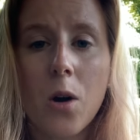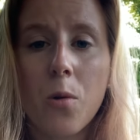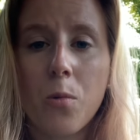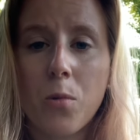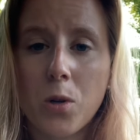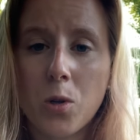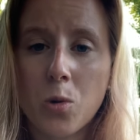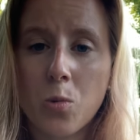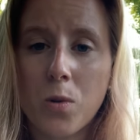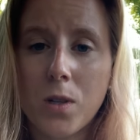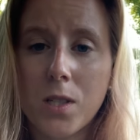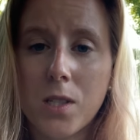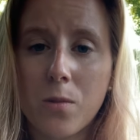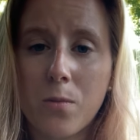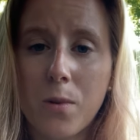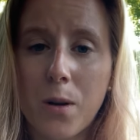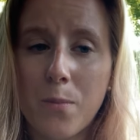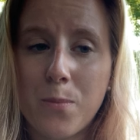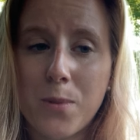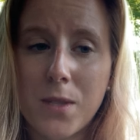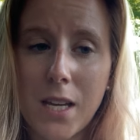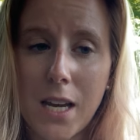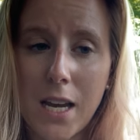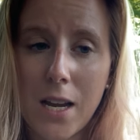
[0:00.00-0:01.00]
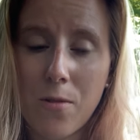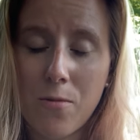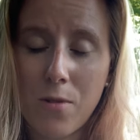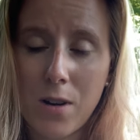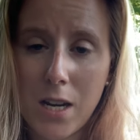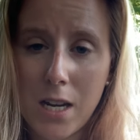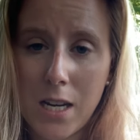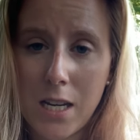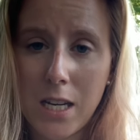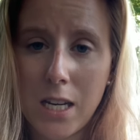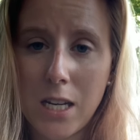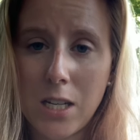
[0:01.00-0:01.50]
which was a website
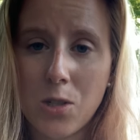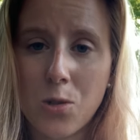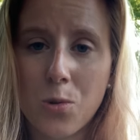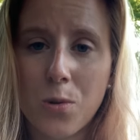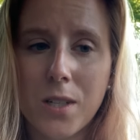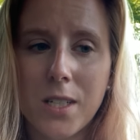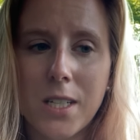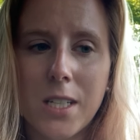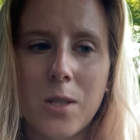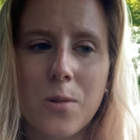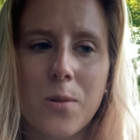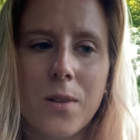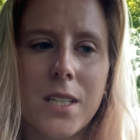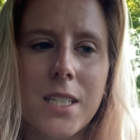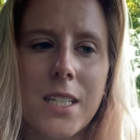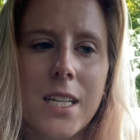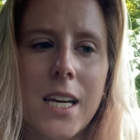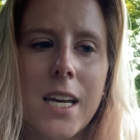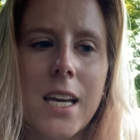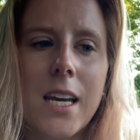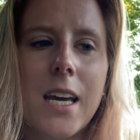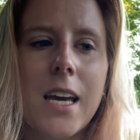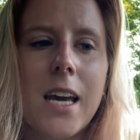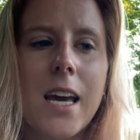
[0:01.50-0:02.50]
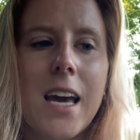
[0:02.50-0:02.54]
written in 2020,